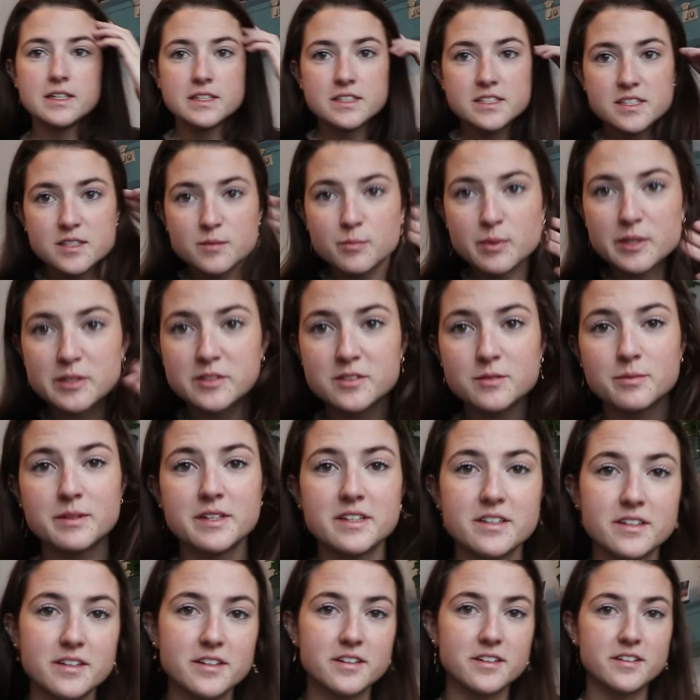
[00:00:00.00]
This is about to
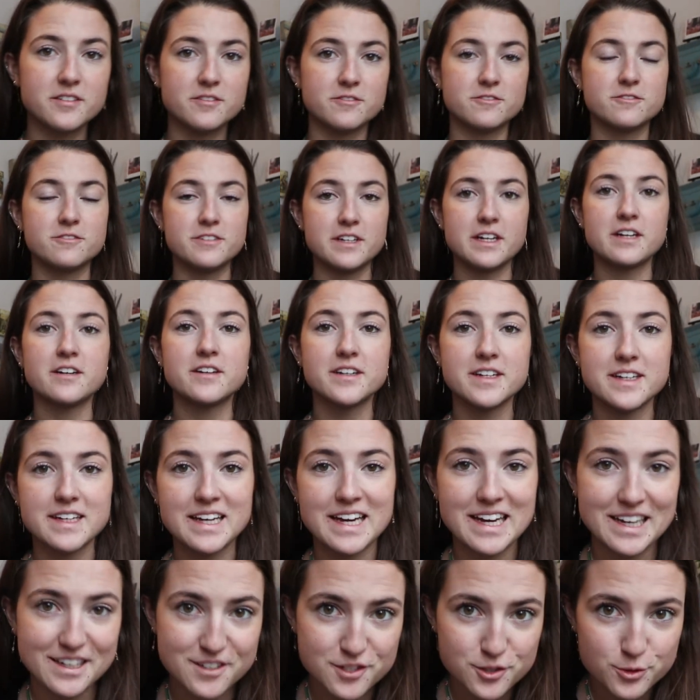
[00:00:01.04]
be a very
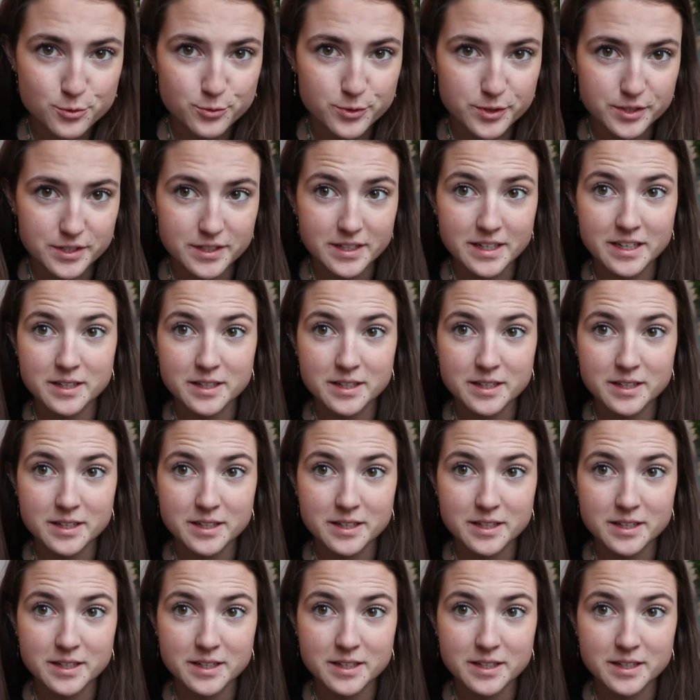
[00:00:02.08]
casual